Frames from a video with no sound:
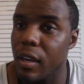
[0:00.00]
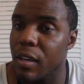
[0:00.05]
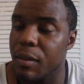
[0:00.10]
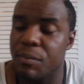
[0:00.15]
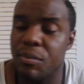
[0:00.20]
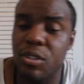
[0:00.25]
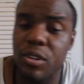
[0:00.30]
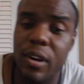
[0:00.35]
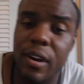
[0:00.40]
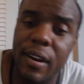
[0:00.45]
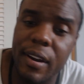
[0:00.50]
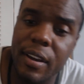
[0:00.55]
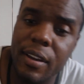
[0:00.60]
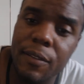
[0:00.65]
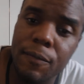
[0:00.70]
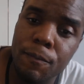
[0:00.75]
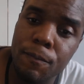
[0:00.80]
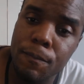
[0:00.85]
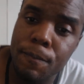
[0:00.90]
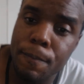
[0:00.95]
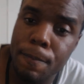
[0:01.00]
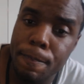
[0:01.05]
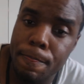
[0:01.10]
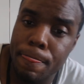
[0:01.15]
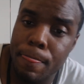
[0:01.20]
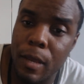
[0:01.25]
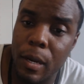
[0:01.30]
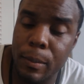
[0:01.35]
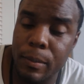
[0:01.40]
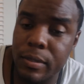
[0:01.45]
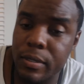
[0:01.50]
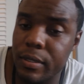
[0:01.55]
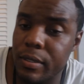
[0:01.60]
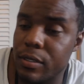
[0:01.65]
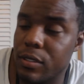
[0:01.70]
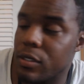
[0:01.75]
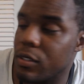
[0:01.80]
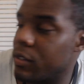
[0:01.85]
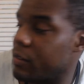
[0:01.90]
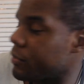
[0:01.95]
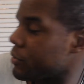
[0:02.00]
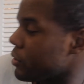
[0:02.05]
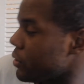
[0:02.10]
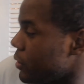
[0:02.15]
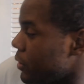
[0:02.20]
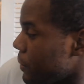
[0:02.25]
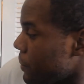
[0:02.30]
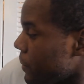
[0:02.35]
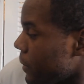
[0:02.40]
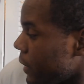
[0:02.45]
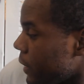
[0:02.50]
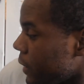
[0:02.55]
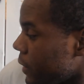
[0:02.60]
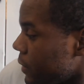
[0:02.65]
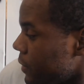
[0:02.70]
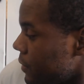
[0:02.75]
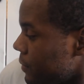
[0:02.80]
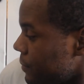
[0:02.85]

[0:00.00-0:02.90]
Sorry, I'm sensitive, so I'm like,